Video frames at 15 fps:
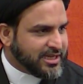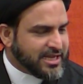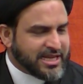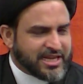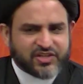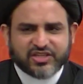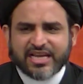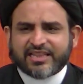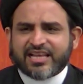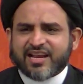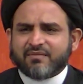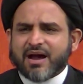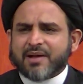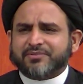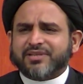He said that
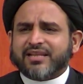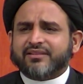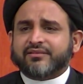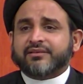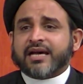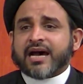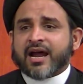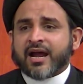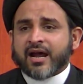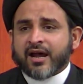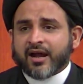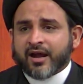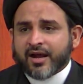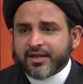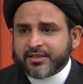Imam said,
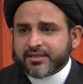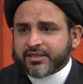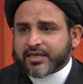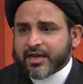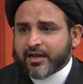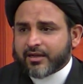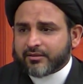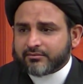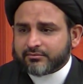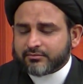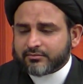Da'a anka